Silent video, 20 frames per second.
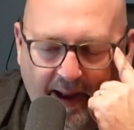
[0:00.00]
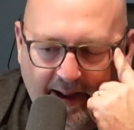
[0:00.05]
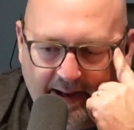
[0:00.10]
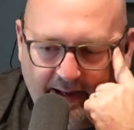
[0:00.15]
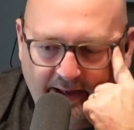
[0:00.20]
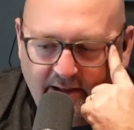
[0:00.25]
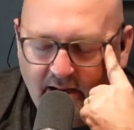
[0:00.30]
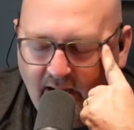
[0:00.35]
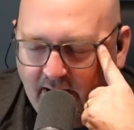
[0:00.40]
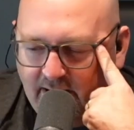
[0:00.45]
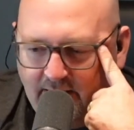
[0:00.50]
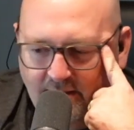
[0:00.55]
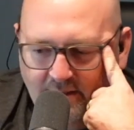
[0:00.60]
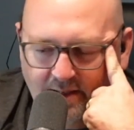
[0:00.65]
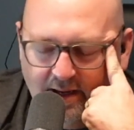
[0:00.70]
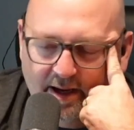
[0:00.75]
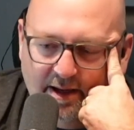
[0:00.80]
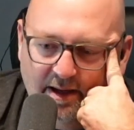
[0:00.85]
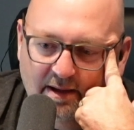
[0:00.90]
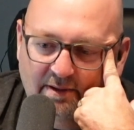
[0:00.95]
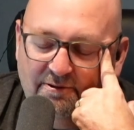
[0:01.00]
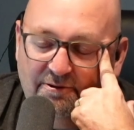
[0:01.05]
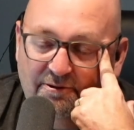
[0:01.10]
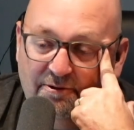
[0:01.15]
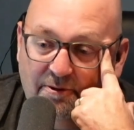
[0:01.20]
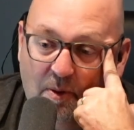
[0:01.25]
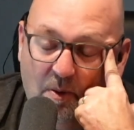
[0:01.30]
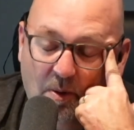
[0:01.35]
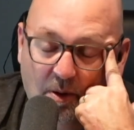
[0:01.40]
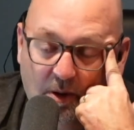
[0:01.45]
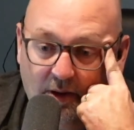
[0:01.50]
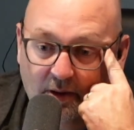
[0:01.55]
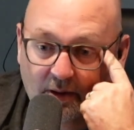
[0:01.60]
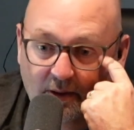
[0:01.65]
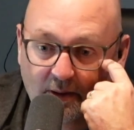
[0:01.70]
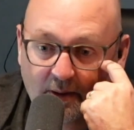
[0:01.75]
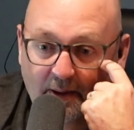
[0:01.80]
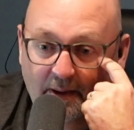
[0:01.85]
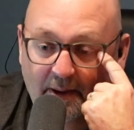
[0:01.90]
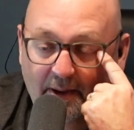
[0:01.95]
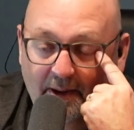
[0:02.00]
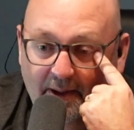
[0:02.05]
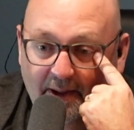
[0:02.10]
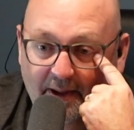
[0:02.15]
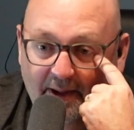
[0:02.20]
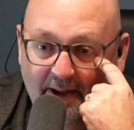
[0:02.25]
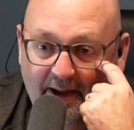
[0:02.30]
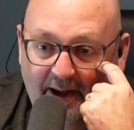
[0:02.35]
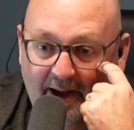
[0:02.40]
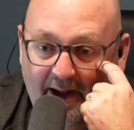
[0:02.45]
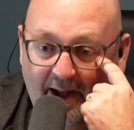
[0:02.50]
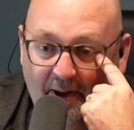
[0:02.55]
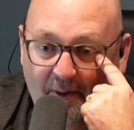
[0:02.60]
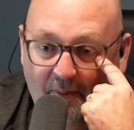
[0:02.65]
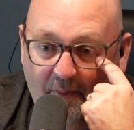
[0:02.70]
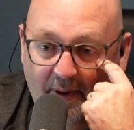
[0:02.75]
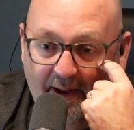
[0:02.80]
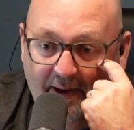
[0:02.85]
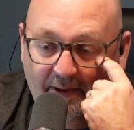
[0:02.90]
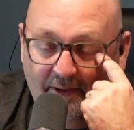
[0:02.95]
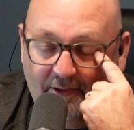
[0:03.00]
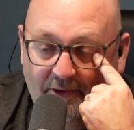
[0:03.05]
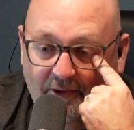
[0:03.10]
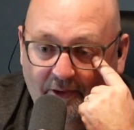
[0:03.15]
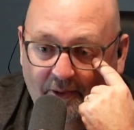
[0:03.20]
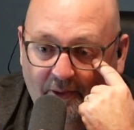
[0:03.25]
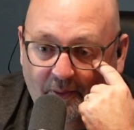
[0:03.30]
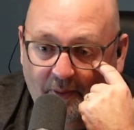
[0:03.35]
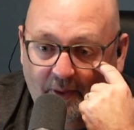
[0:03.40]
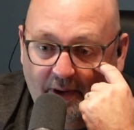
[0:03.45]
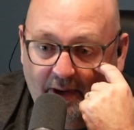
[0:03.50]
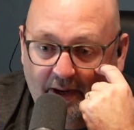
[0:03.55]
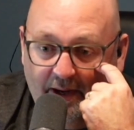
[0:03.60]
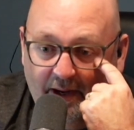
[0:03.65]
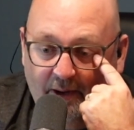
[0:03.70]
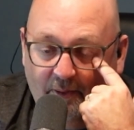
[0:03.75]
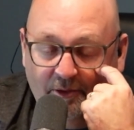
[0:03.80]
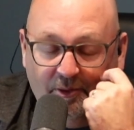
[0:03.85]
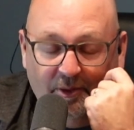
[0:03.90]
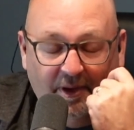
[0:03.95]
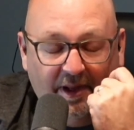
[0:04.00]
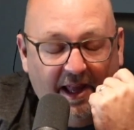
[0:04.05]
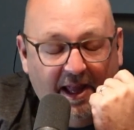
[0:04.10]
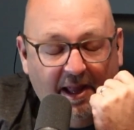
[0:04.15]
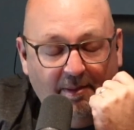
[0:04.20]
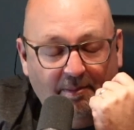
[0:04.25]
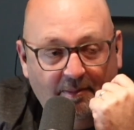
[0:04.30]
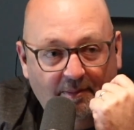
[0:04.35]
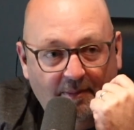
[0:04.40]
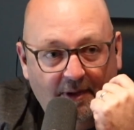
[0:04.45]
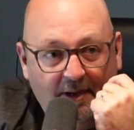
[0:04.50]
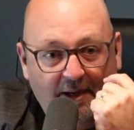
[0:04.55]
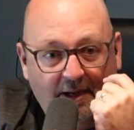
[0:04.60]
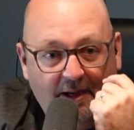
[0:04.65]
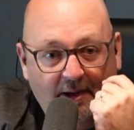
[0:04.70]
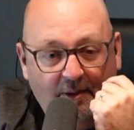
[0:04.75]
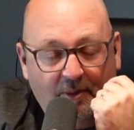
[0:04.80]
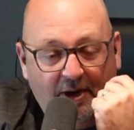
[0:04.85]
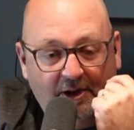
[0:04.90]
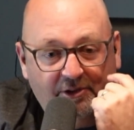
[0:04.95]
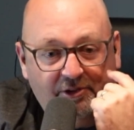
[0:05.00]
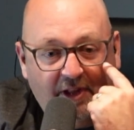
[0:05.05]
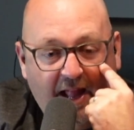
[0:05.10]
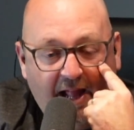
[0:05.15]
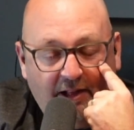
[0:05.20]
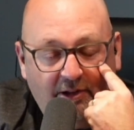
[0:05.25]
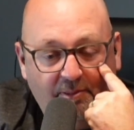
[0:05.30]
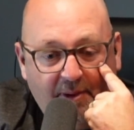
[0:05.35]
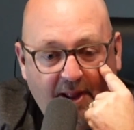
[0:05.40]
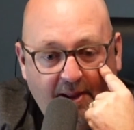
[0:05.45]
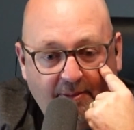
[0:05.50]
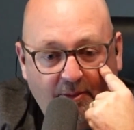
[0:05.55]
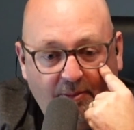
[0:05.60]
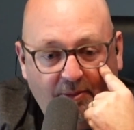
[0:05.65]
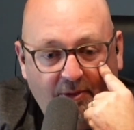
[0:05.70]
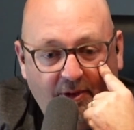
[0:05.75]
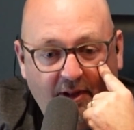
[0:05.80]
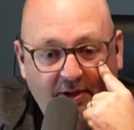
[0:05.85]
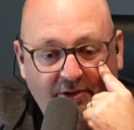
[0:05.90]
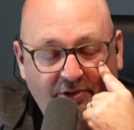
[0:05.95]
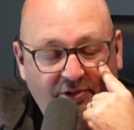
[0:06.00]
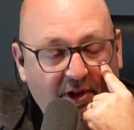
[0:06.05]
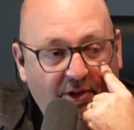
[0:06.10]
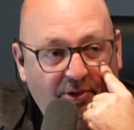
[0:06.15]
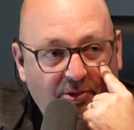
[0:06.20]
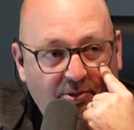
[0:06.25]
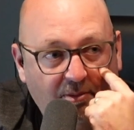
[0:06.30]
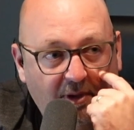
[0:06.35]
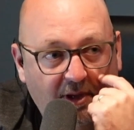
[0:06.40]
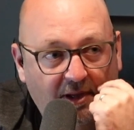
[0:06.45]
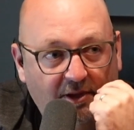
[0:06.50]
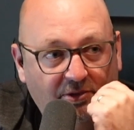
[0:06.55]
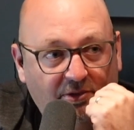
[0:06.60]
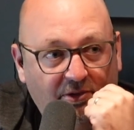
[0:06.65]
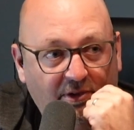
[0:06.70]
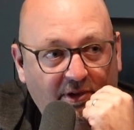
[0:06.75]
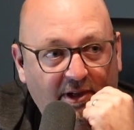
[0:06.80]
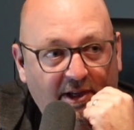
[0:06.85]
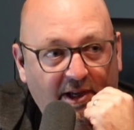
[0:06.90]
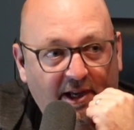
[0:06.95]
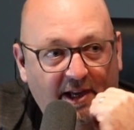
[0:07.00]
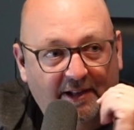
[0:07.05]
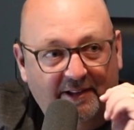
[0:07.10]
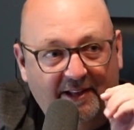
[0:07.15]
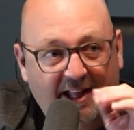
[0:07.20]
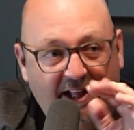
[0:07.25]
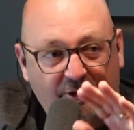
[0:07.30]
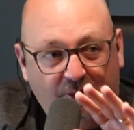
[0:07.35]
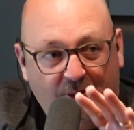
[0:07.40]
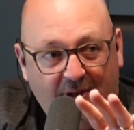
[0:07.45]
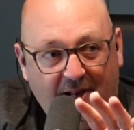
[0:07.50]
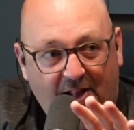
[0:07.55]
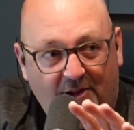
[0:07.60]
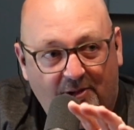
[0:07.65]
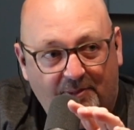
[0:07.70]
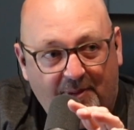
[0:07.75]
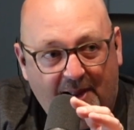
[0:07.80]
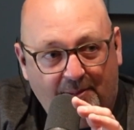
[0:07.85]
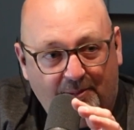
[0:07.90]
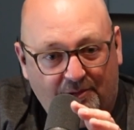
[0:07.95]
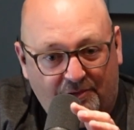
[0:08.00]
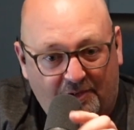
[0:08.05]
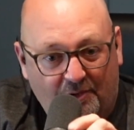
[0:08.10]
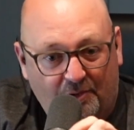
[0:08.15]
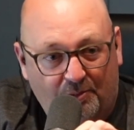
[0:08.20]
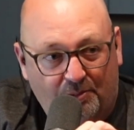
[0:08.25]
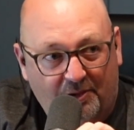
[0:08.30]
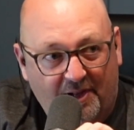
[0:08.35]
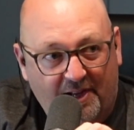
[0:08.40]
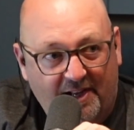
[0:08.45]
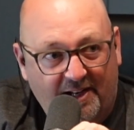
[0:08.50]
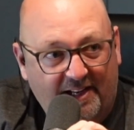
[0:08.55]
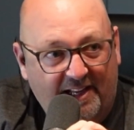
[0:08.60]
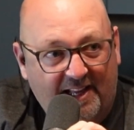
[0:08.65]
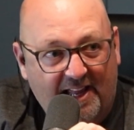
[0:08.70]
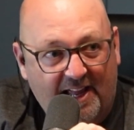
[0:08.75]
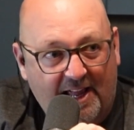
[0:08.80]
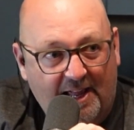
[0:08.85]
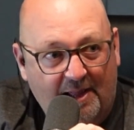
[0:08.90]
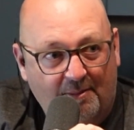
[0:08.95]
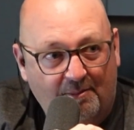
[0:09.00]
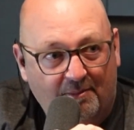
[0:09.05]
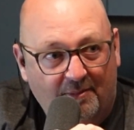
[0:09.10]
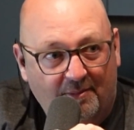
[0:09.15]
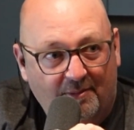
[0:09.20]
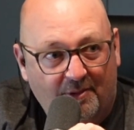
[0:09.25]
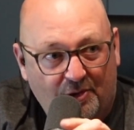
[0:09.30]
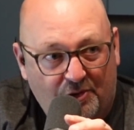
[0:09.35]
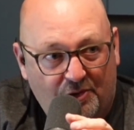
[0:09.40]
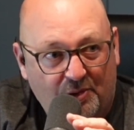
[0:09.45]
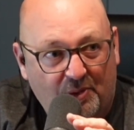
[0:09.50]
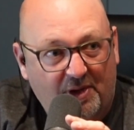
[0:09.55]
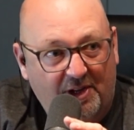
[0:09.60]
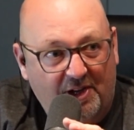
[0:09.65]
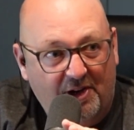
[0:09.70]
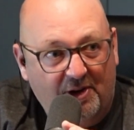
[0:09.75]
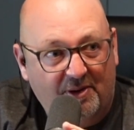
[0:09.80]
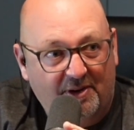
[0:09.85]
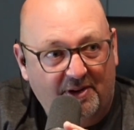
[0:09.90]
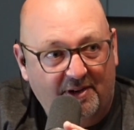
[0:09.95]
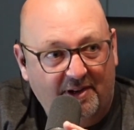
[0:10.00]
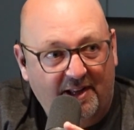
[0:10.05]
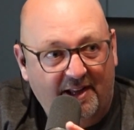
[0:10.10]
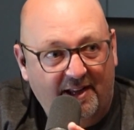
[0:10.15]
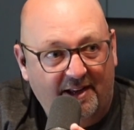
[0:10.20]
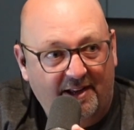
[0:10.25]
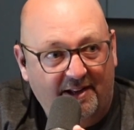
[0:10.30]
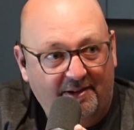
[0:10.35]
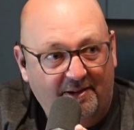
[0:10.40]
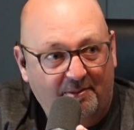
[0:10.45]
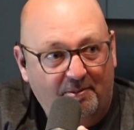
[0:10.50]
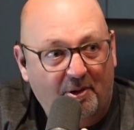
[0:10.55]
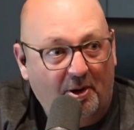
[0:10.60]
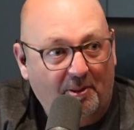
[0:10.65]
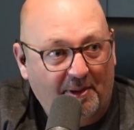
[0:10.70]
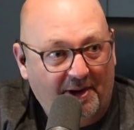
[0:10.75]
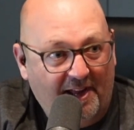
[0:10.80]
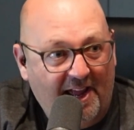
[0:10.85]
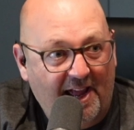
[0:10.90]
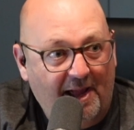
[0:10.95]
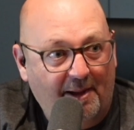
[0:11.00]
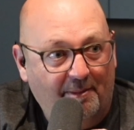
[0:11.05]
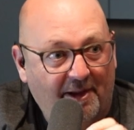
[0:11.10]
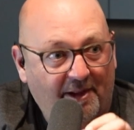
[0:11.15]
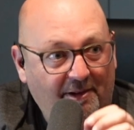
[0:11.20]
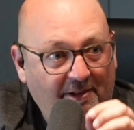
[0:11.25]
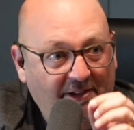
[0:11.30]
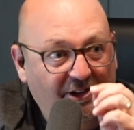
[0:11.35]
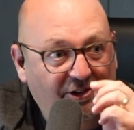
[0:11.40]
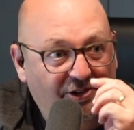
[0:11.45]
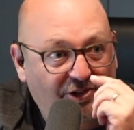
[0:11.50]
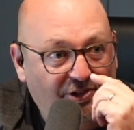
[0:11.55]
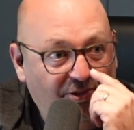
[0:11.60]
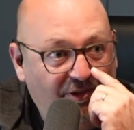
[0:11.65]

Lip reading: in 1994, I went to a game, watched Alabama play Southern Miss. And that's when Alabama still played a game or two a year in Birmingham at Legion Field.